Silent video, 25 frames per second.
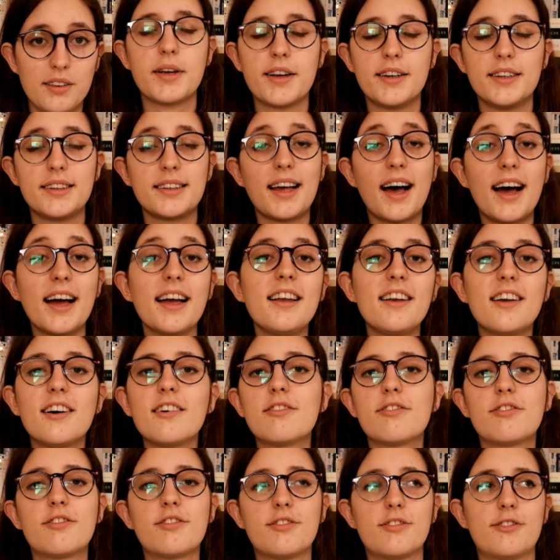Because I
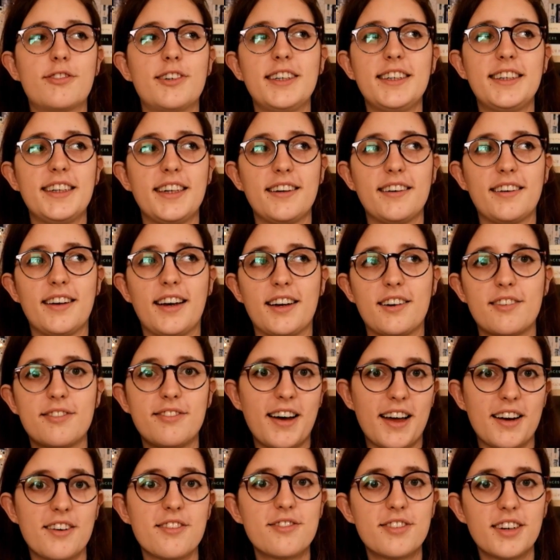love reading like
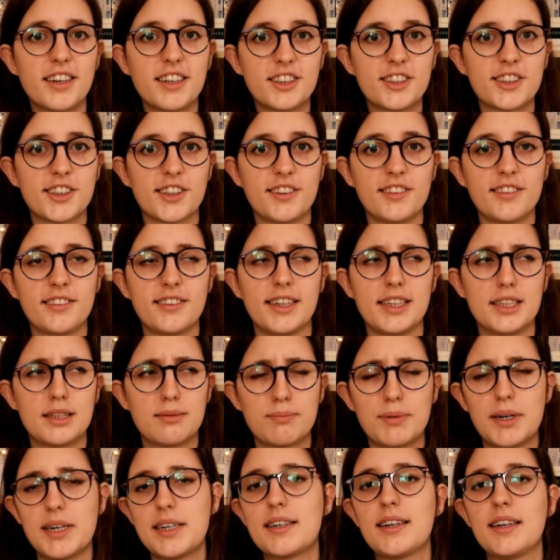fan fiction,
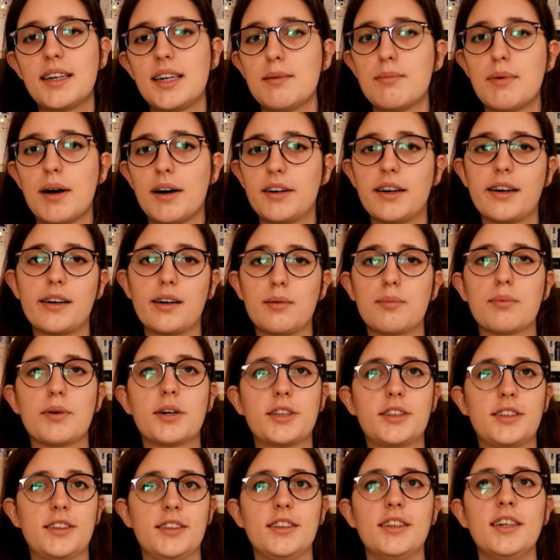especially about Harry
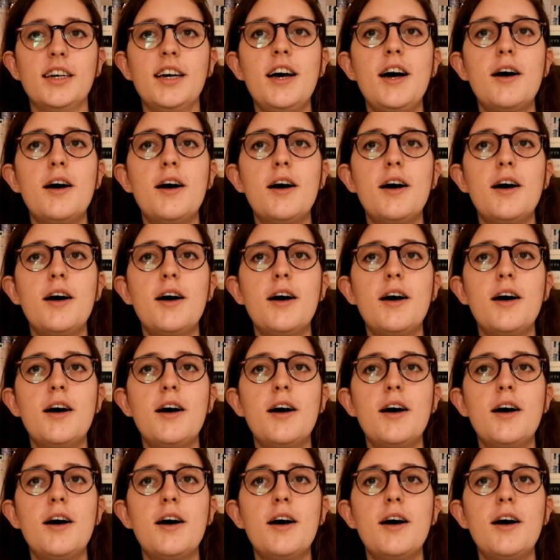Potter,